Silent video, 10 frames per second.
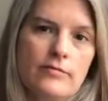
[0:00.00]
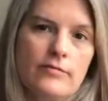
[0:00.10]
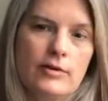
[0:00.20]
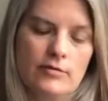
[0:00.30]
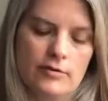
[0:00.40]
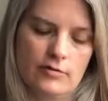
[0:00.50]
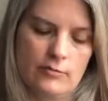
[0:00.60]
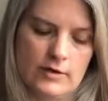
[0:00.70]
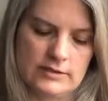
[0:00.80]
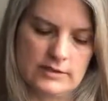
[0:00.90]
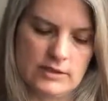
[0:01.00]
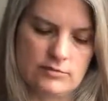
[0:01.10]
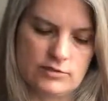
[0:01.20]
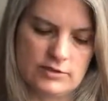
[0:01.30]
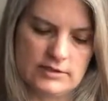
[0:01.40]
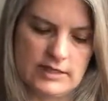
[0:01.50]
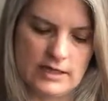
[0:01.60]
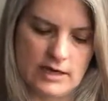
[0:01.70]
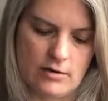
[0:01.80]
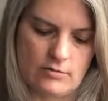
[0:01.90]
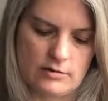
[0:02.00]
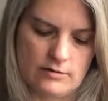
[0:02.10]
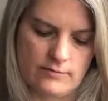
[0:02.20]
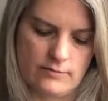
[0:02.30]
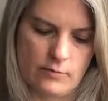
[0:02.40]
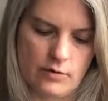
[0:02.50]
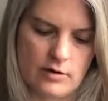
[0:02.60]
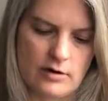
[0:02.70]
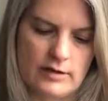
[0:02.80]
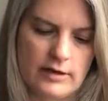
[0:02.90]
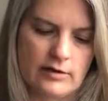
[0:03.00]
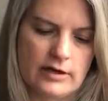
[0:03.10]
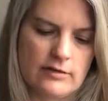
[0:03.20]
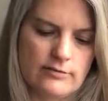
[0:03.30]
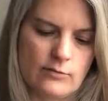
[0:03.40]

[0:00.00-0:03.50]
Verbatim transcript: you know, they're the ones that you should seek out for clarity,